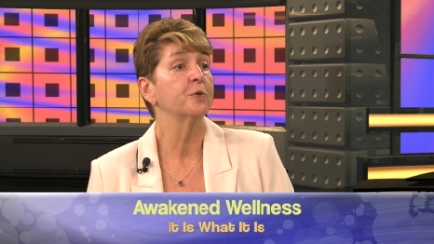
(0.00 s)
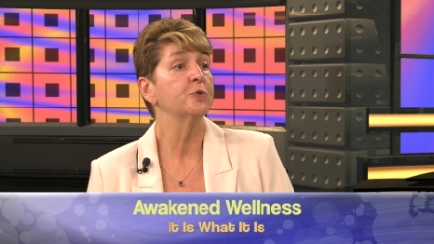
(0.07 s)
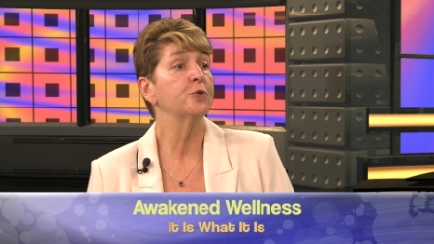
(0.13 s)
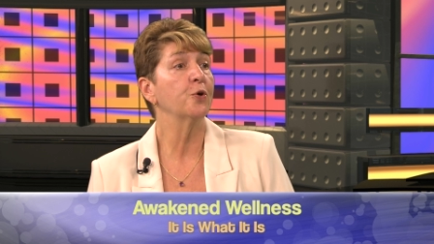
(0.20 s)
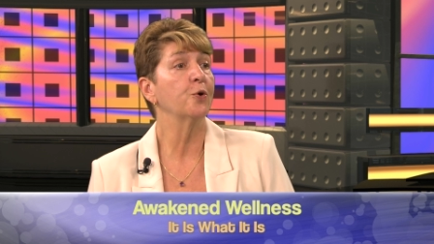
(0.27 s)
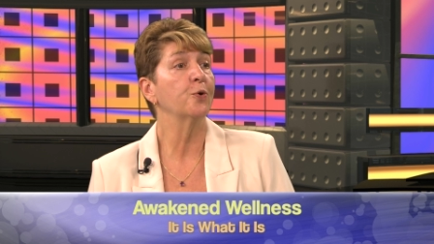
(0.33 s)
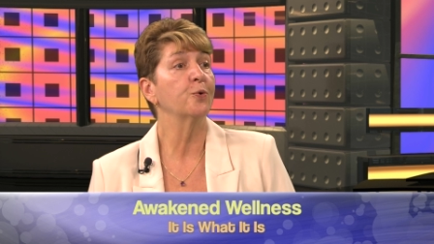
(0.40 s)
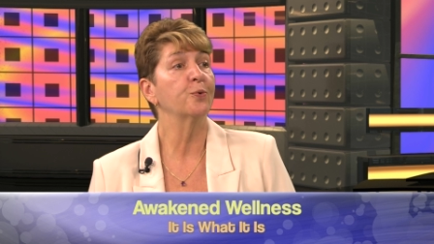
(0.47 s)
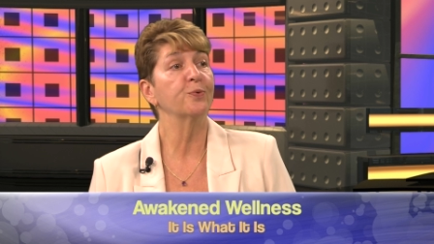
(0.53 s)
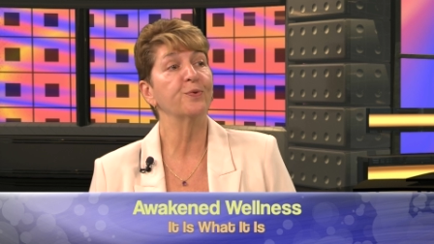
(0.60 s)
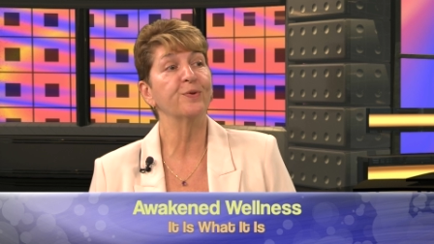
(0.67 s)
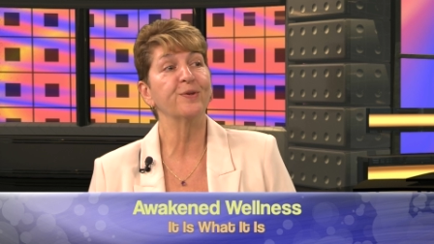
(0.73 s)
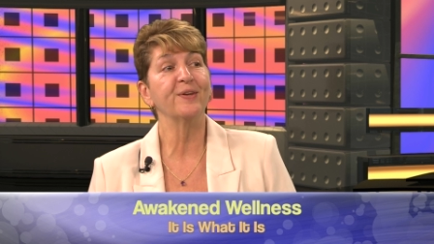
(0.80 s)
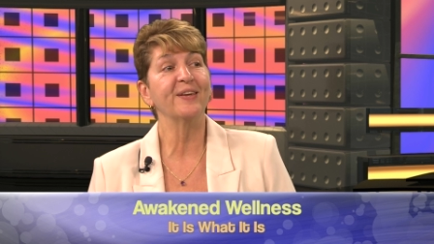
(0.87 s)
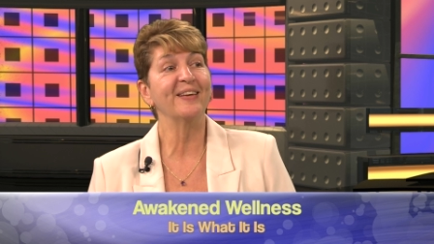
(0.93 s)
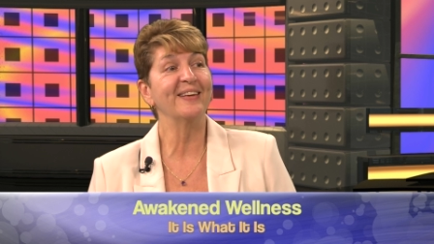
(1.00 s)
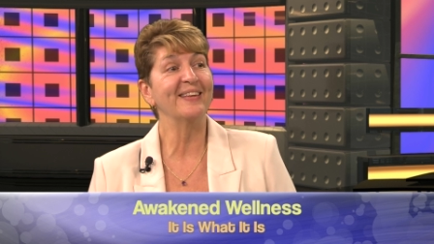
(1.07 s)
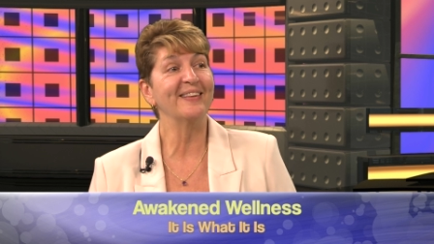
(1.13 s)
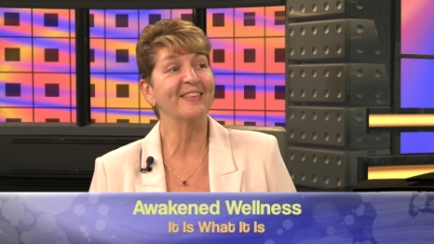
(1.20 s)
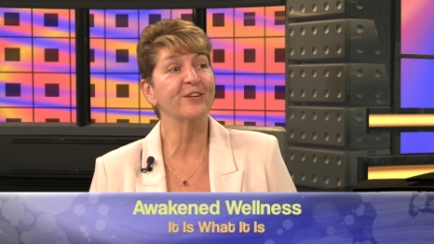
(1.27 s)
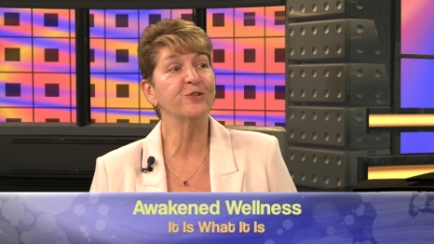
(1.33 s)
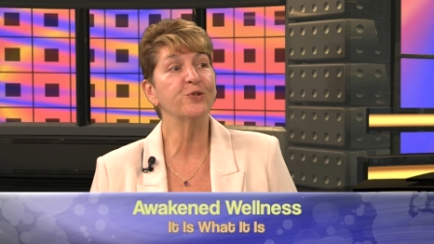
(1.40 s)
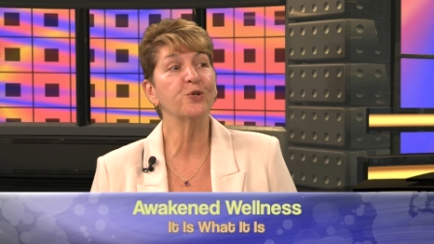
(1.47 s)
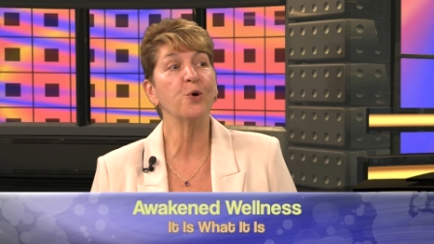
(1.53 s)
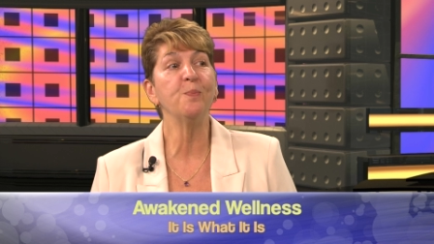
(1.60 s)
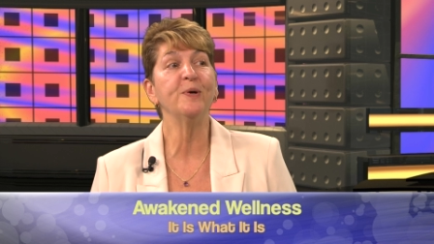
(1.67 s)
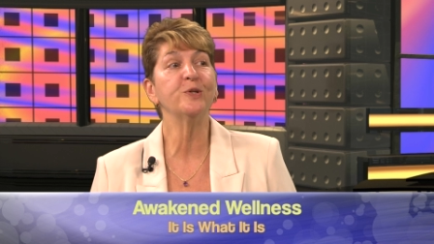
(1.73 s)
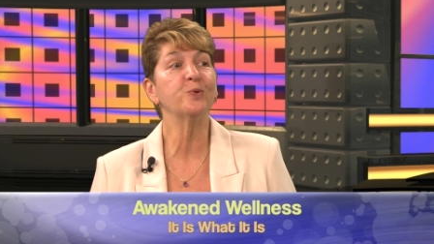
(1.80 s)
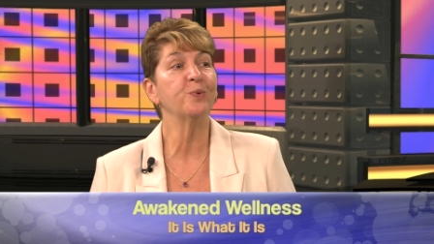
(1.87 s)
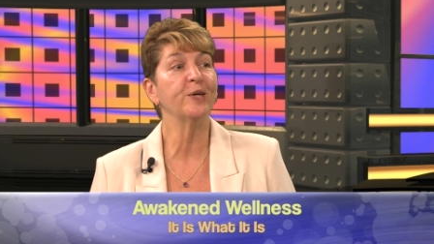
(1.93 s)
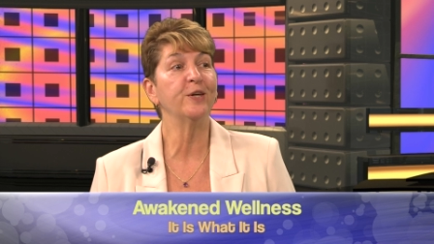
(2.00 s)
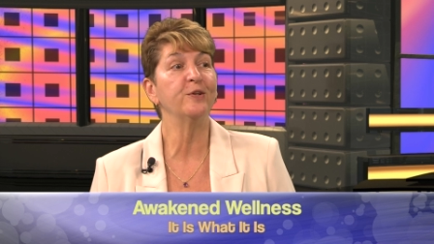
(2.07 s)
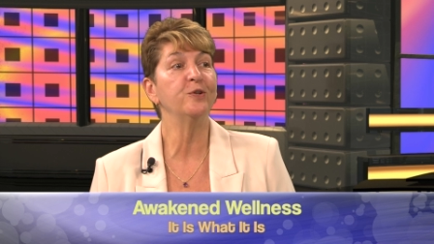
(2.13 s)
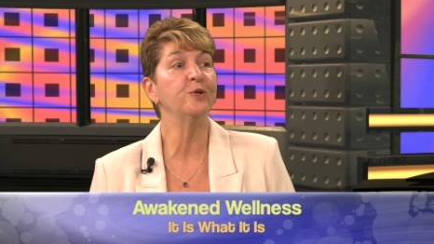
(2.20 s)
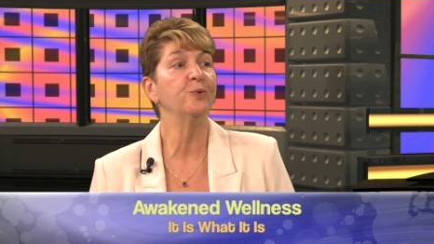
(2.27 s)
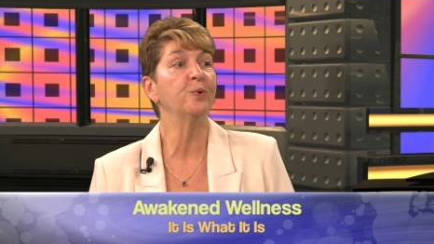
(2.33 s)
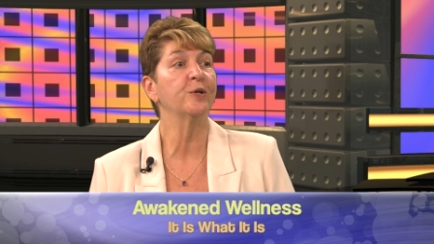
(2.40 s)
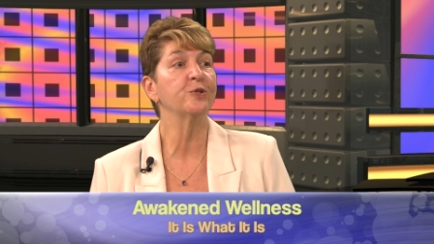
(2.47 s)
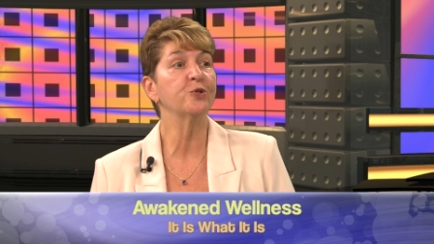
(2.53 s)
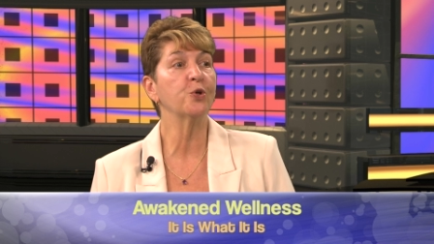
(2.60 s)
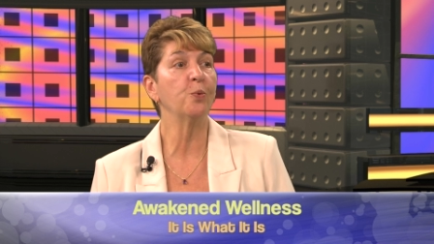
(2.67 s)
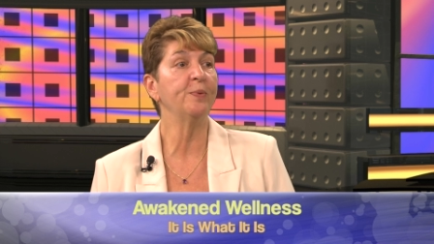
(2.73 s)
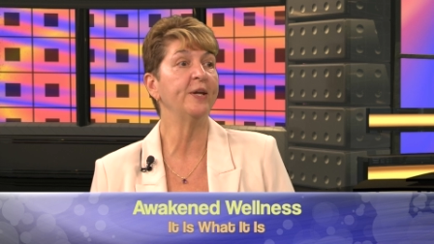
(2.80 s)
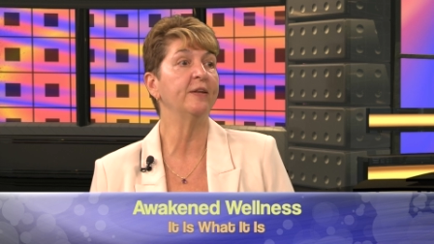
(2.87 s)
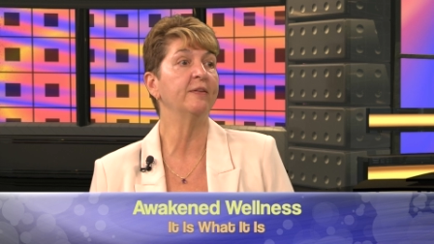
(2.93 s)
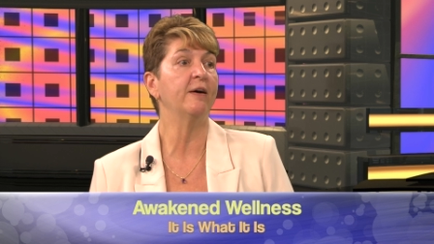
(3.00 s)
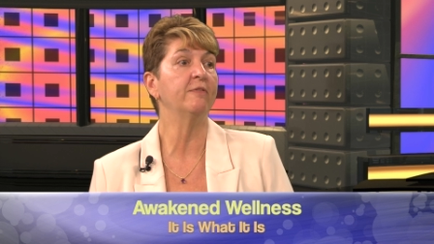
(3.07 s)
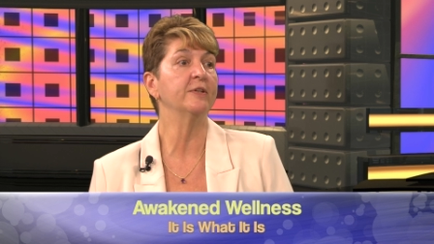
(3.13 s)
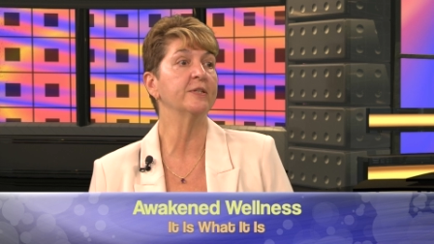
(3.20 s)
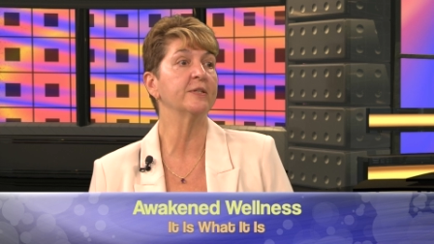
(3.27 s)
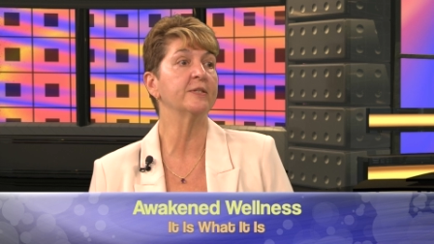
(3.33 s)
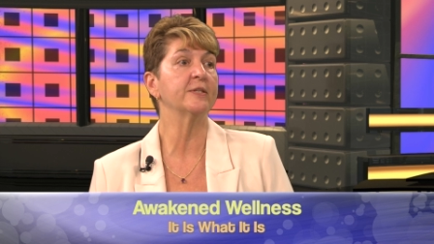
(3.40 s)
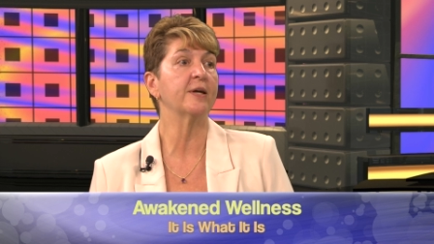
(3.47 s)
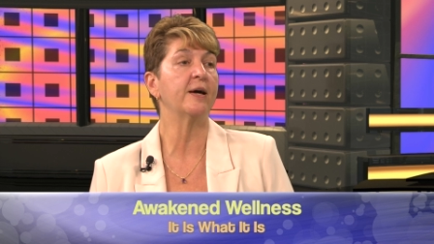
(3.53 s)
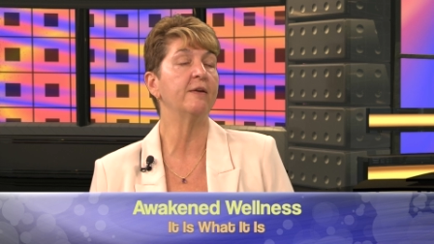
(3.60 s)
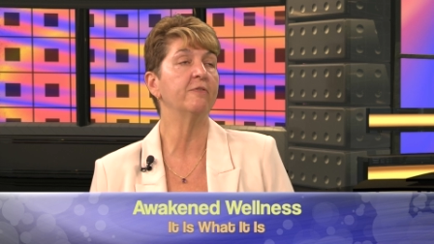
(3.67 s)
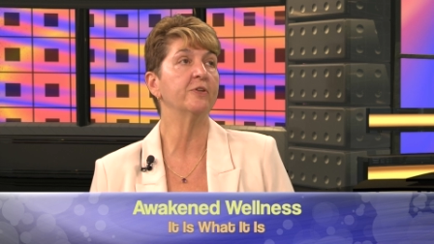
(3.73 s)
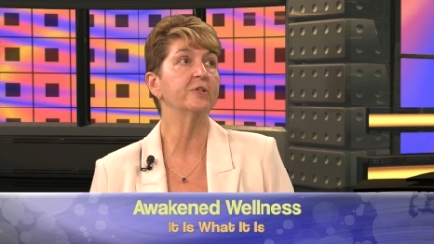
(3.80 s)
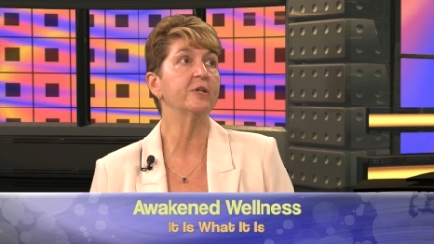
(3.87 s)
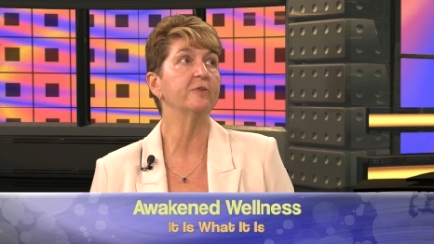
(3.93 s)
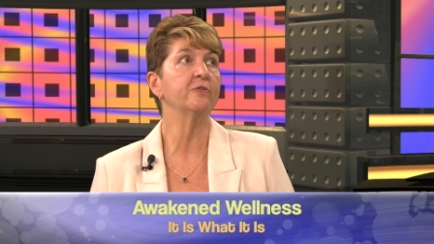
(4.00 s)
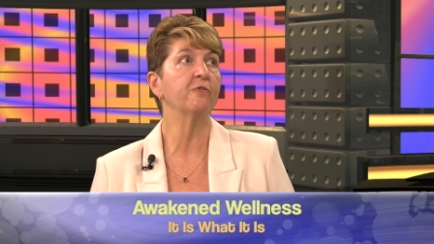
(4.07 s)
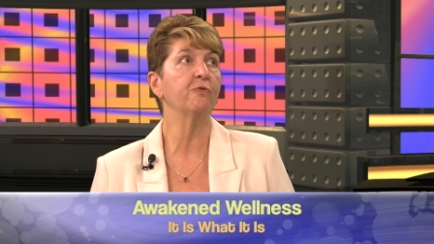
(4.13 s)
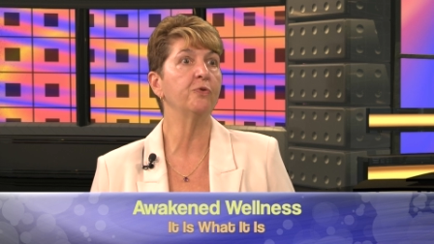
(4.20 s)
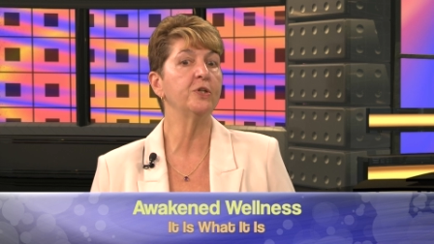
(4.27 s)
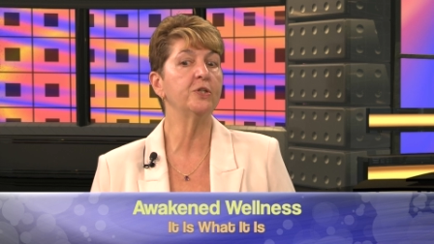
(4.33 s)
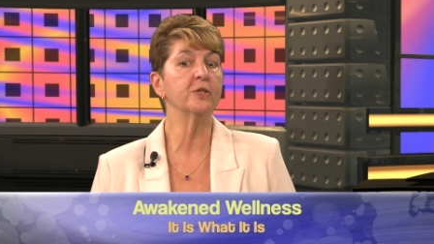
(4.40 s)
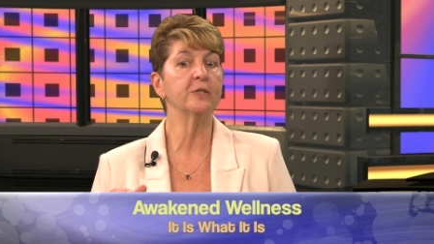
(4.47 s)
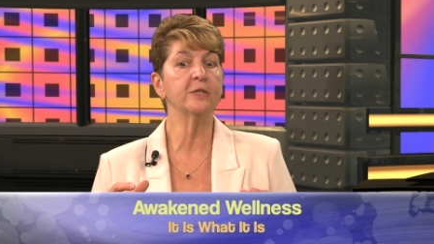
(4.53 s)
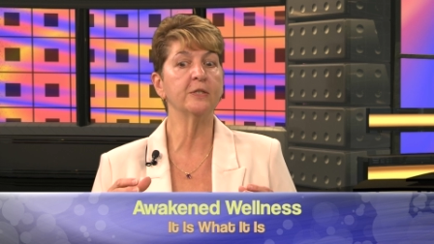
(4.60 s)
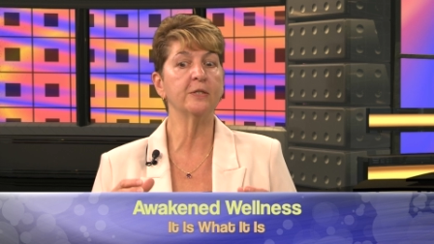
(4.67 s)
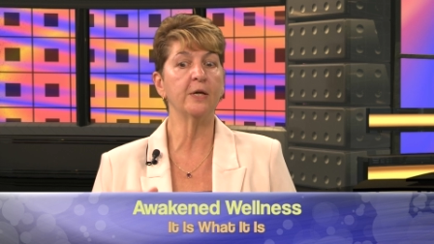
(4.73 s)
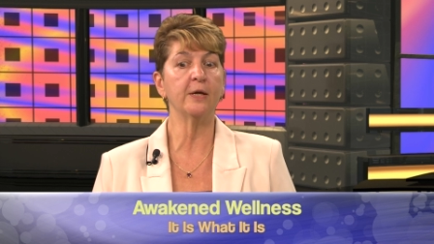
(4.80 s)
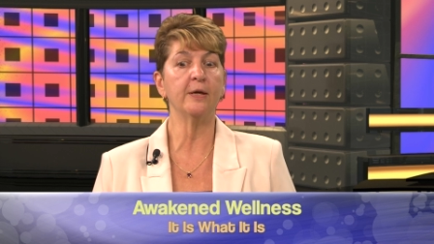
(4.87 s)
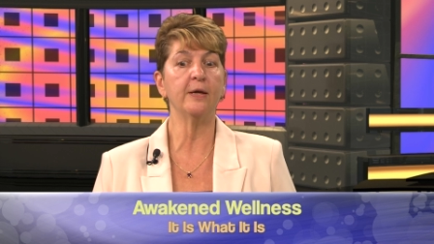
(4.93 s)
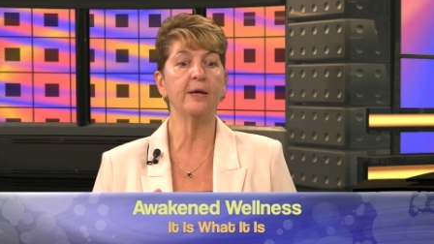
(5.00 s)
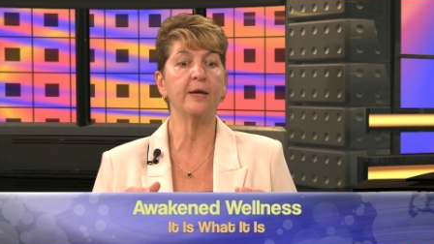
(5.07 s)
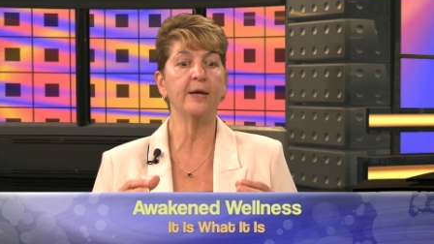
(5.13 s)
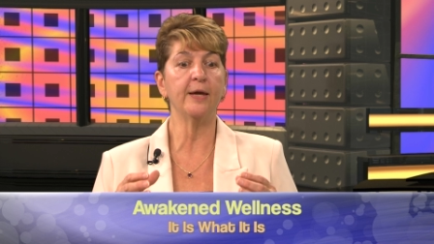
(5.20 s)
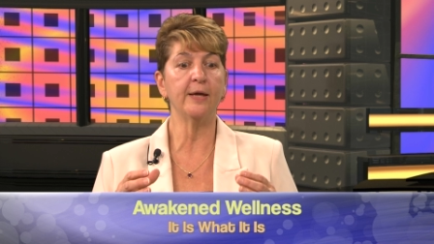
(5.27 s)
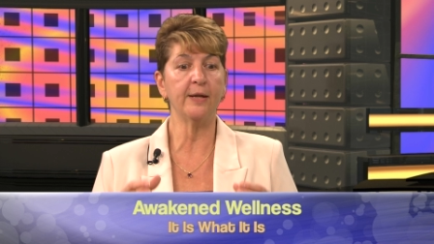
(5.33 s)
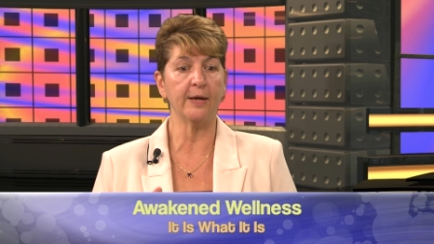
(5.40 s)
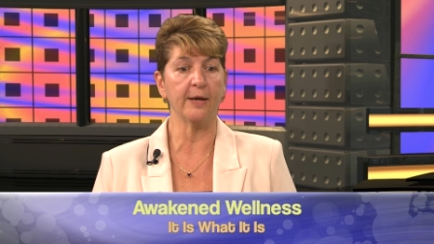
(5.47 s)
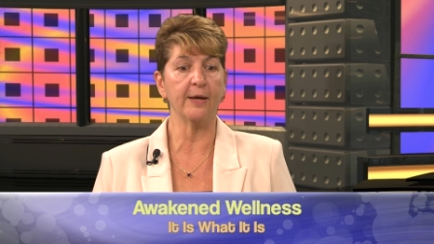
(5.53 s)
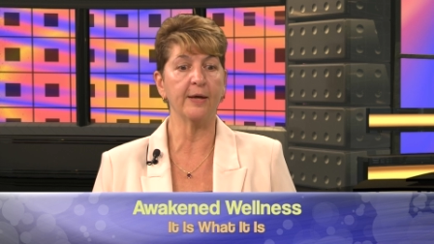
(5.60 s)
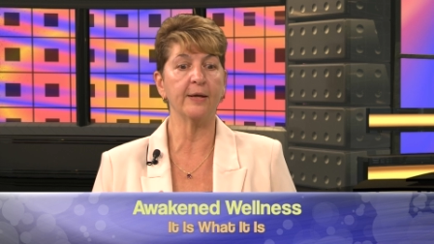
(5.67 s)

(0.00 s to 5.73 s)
So there's so much we can do on so many levels inside of ourselves if we just sit in it.